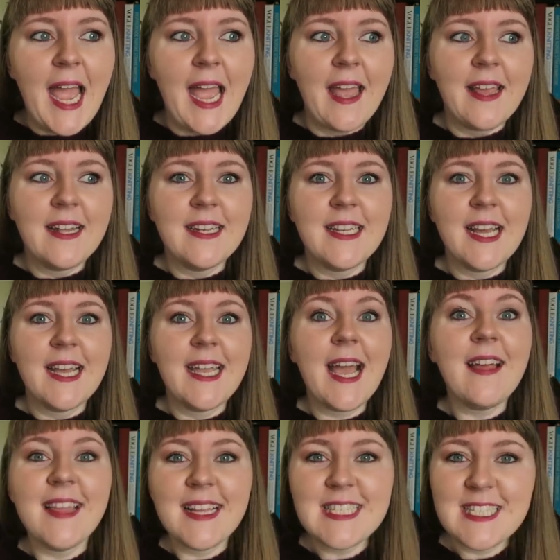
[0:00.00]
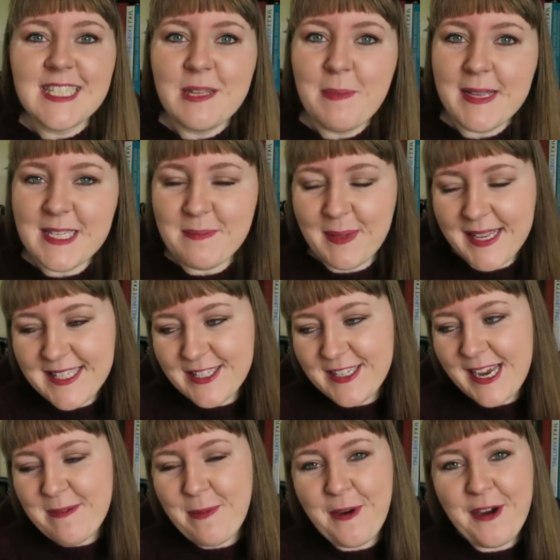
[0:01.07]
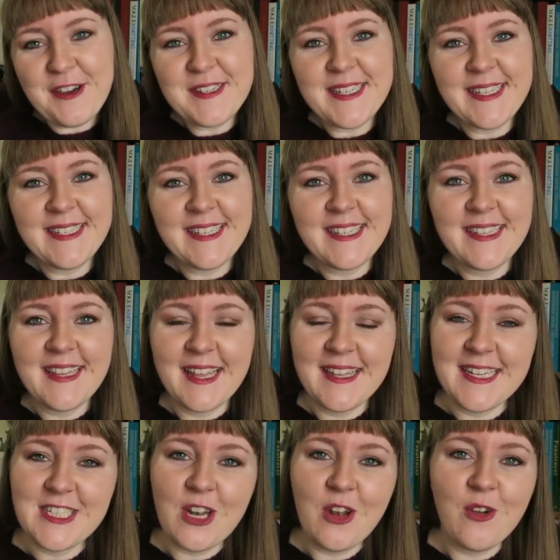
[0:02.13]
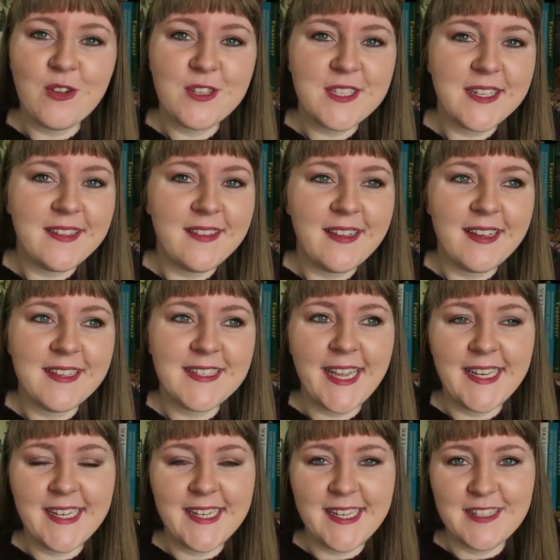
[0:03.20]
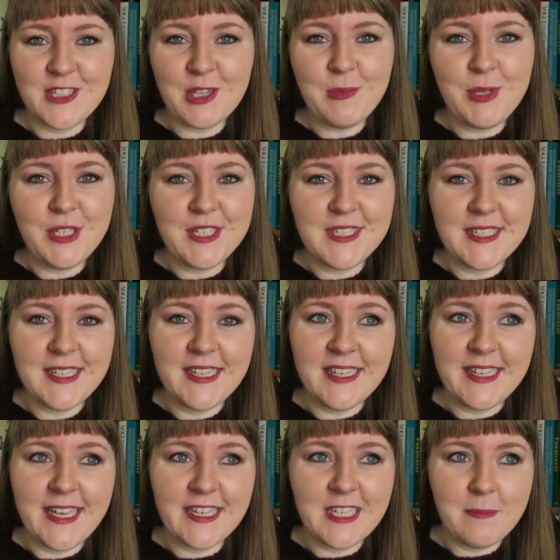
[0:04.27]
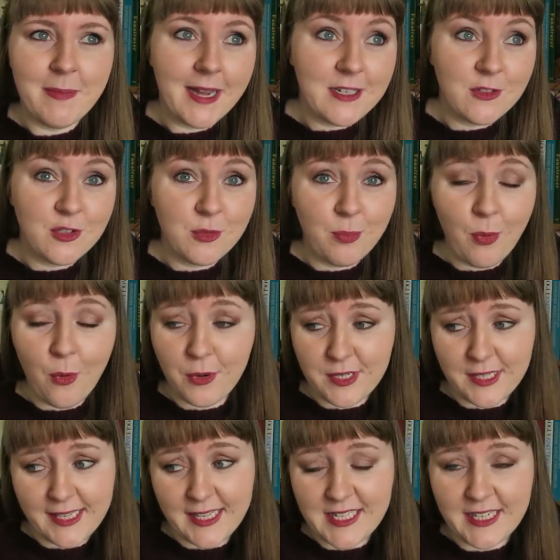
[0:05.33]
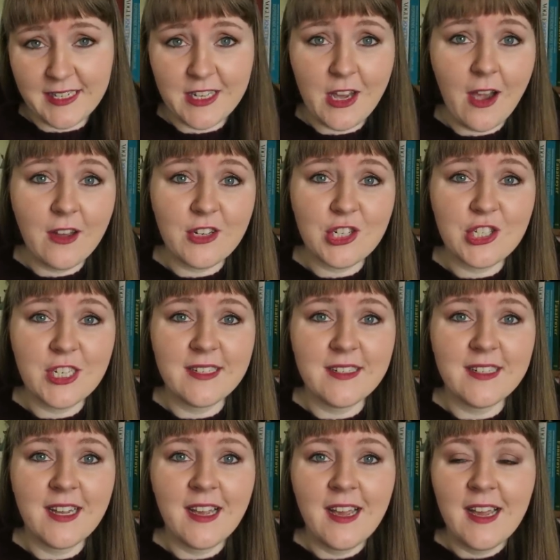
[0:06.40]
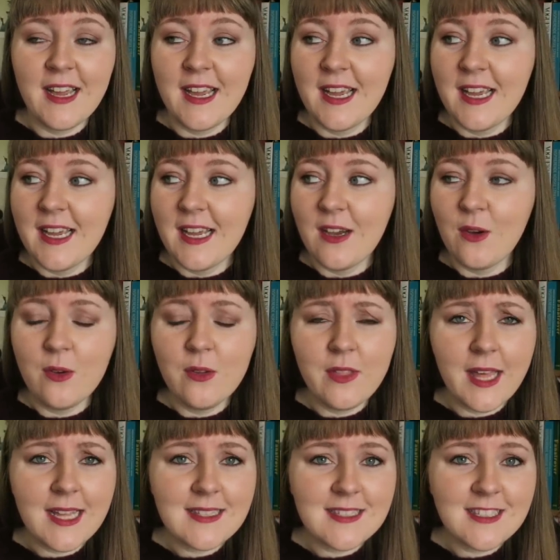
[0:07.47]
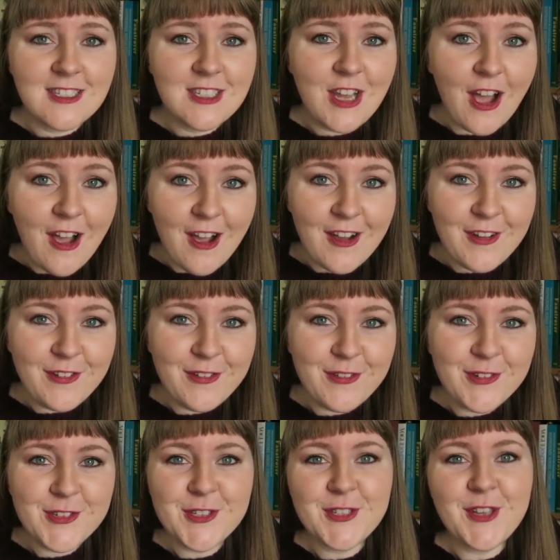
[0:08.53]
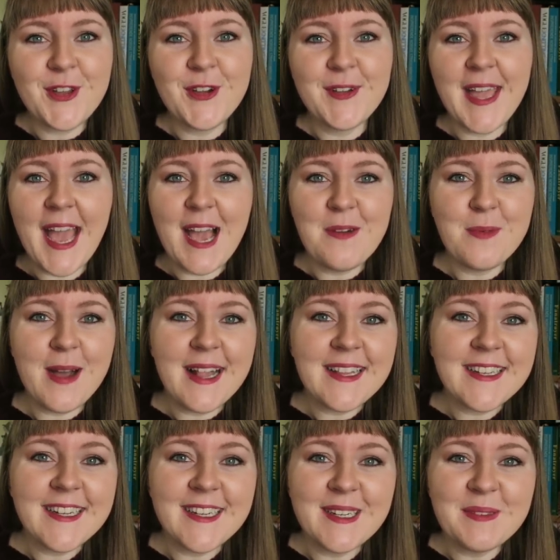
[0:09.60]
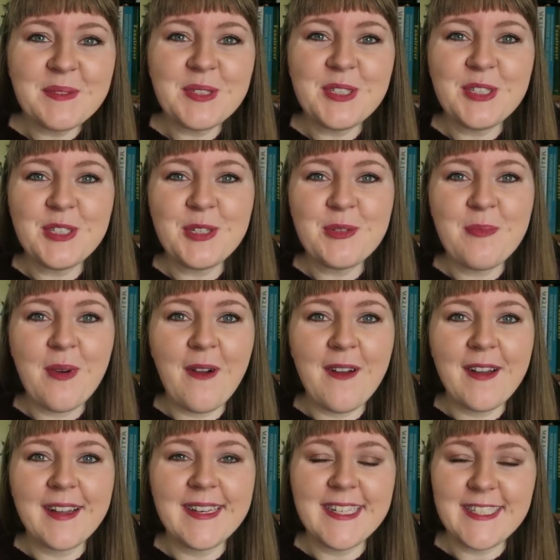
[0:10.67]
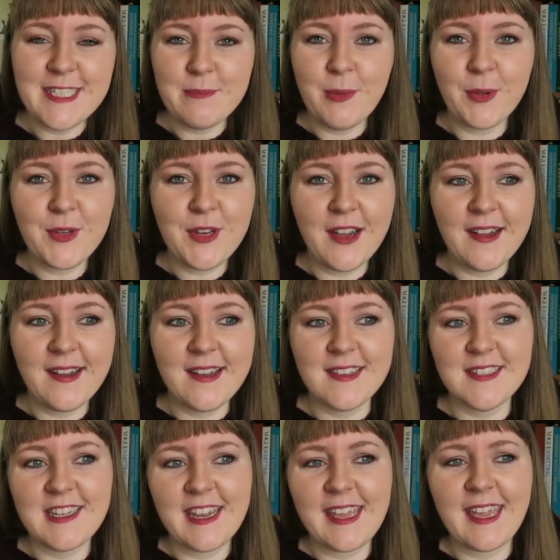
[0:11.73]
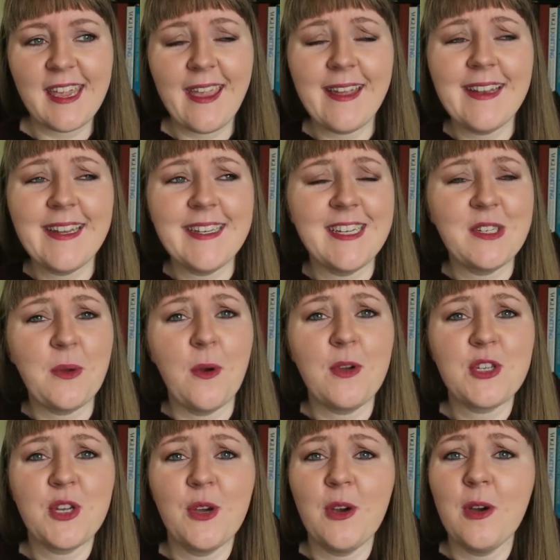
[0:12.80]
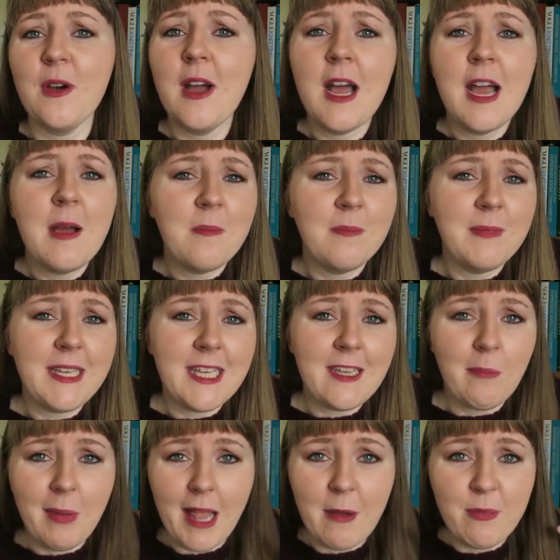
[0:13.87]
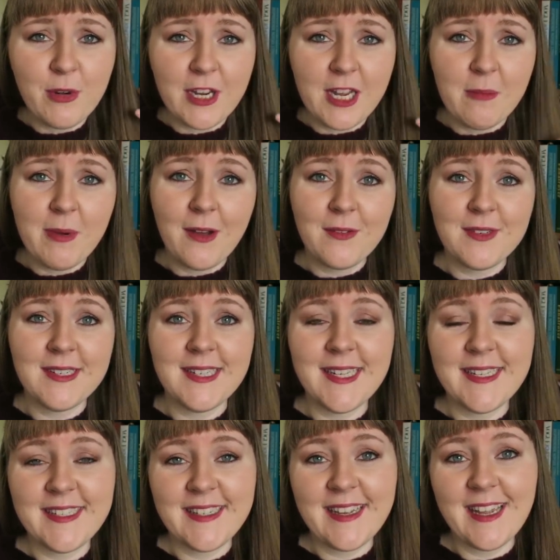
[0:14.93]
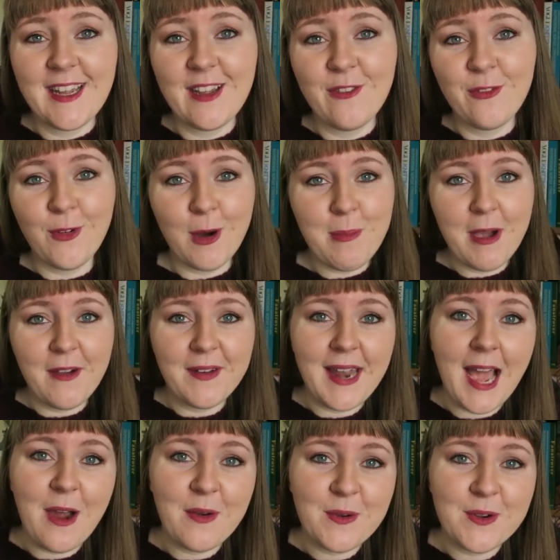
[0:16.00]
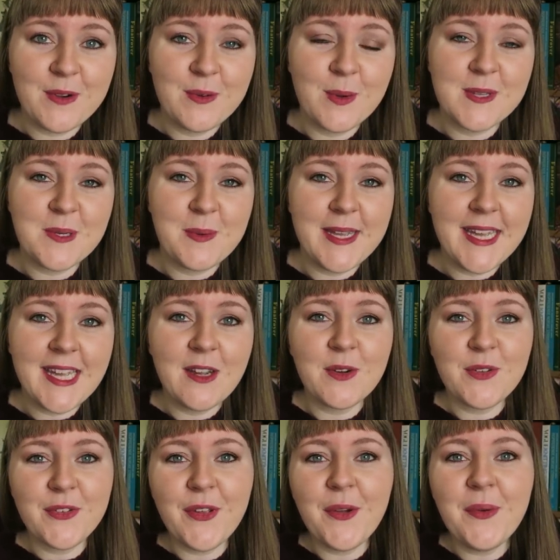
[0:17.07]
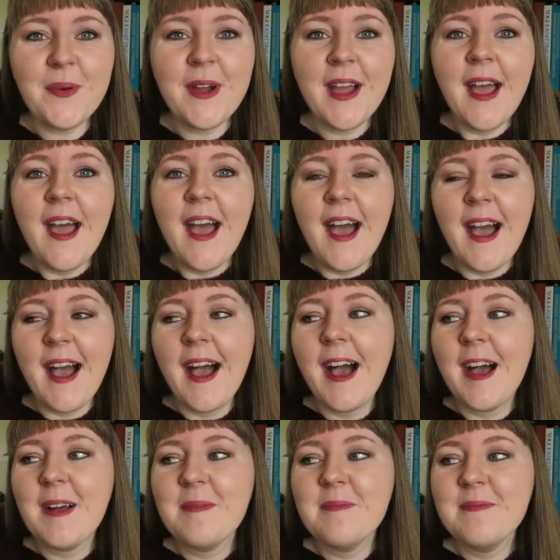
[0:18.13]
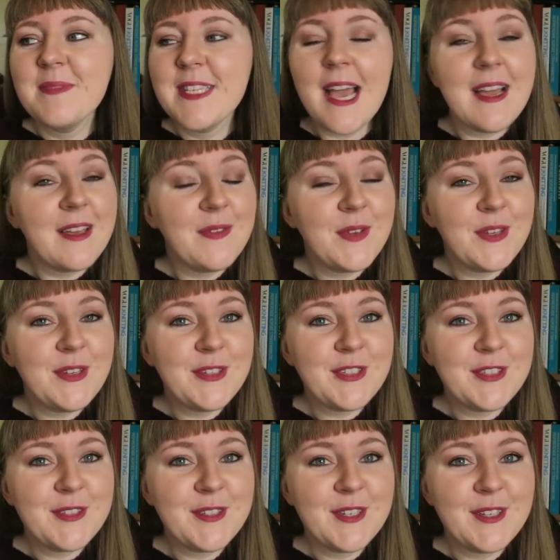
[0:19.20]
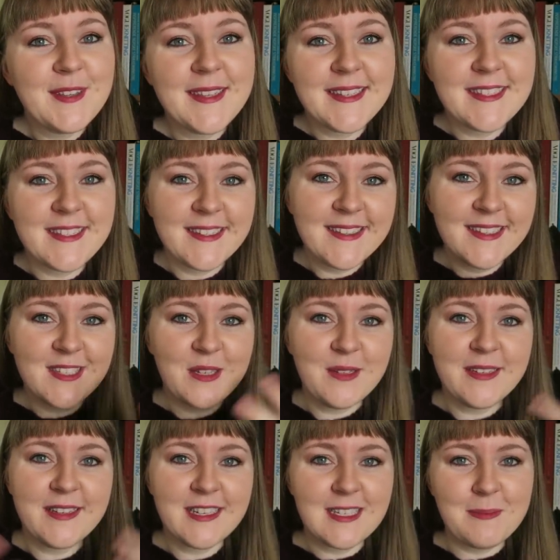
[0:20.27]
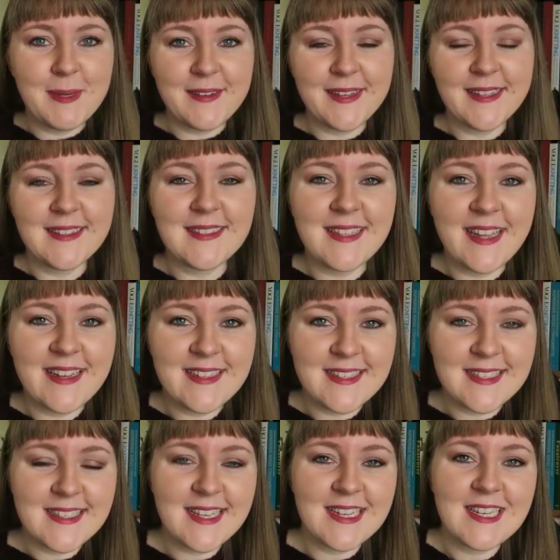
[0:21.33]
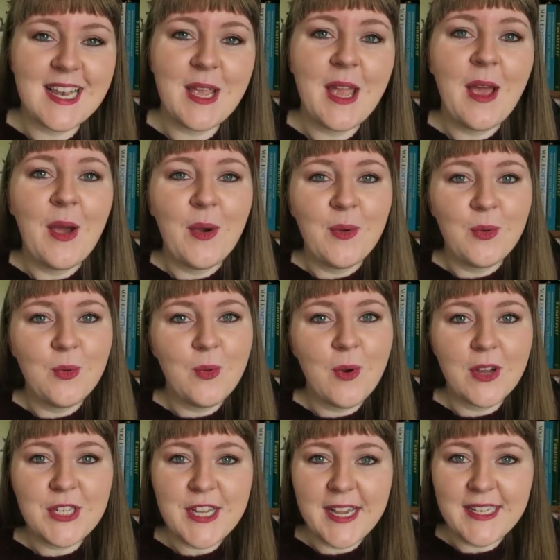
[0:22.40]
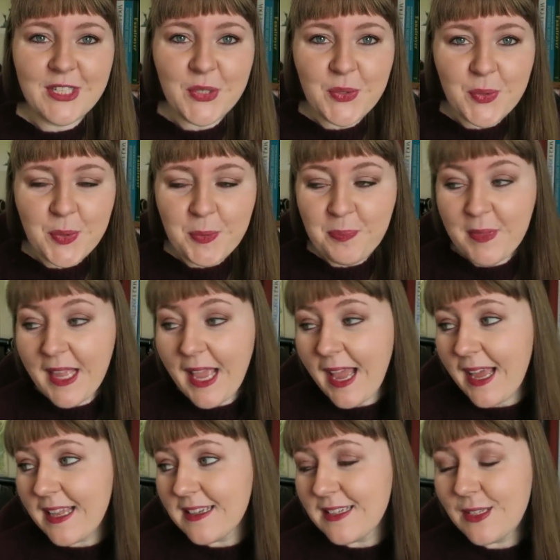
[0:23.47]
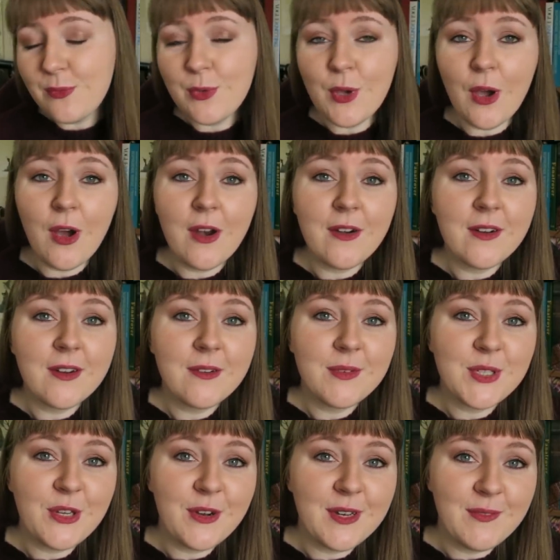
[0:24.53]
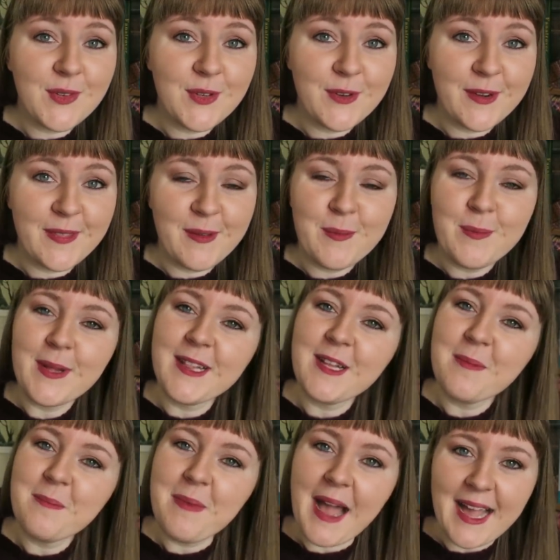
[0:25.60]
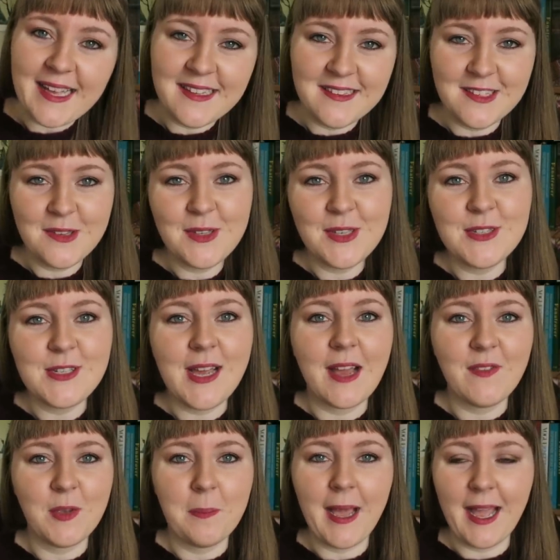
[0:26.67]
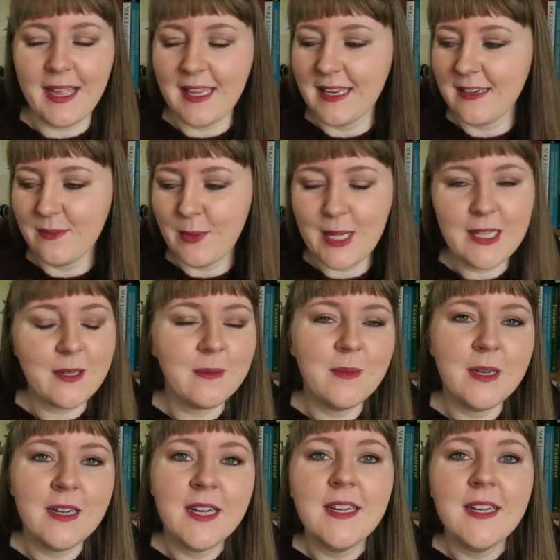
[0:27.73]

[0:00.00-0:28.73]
And yeah, that's the best place to take part in the knit alongs and the Skeindeer Knits community, getting pattern support and getting in touch and all that stuff. So yeah, welcome to my knitting podcast, aka knitting talk show, me blabbering about knitting for about an hour once a week or so. So yeah, if you're new to this whole experience, that is essentially what I do. And if you are a returning viewer, then welcome back. It's so good to have you back and welcome